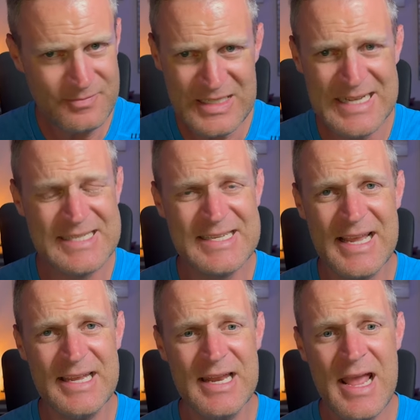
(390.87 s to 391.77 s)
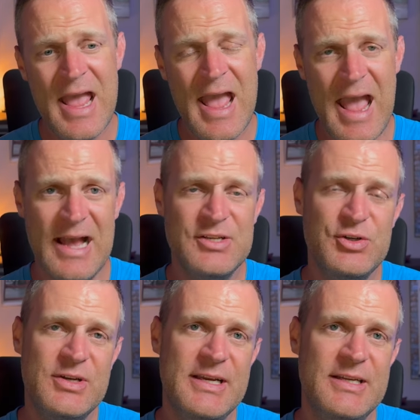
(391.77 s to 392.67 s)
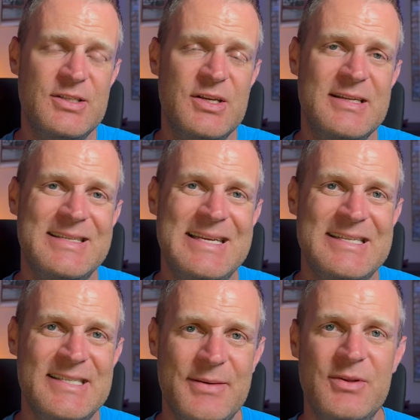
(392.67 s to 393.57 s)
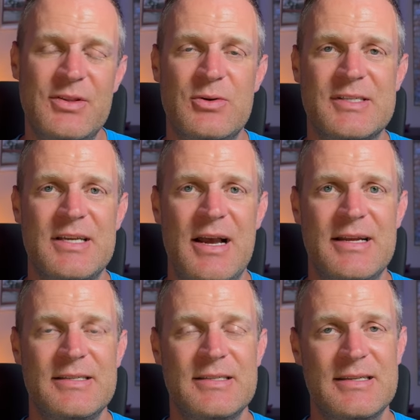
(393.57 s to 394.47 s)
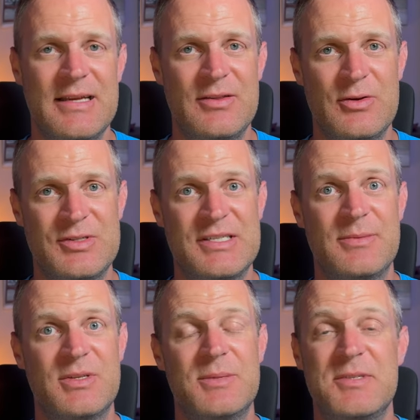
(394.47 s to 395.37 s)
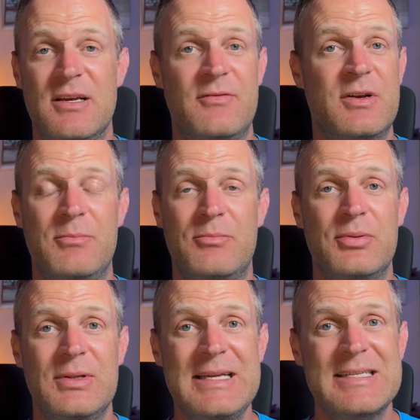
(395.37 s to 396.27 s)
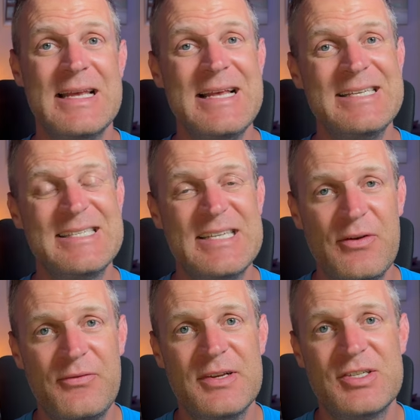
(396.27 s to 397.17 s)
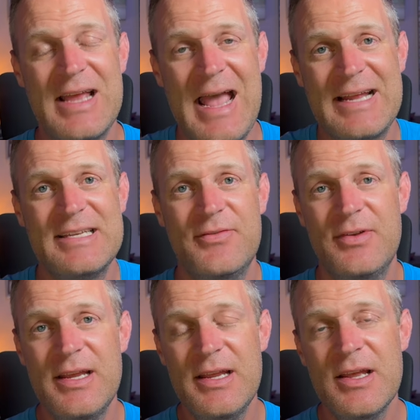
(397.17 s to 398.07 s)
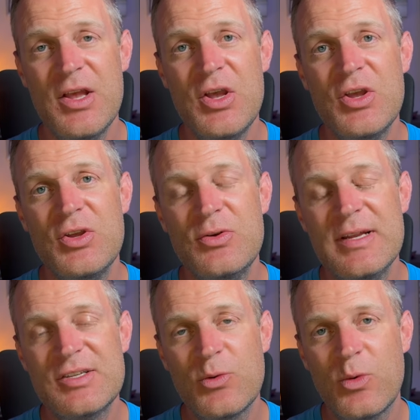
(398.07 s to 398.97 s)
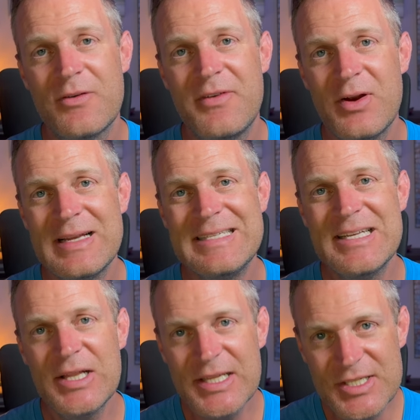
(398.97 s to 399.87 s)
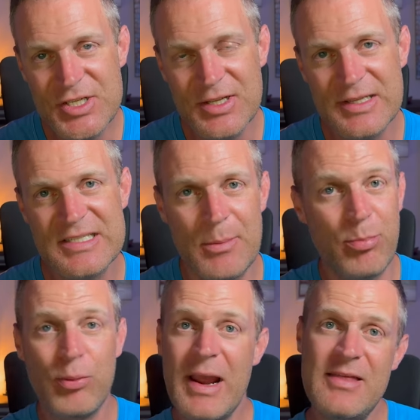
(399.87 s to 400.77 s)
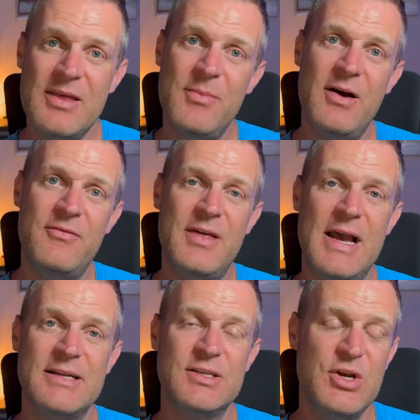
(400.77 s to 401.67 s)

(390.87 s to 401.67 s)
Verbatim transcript: And second, as your kids exhibit those signs and those symptoms of complete selfish activity, you need to work very diligently to break them of that.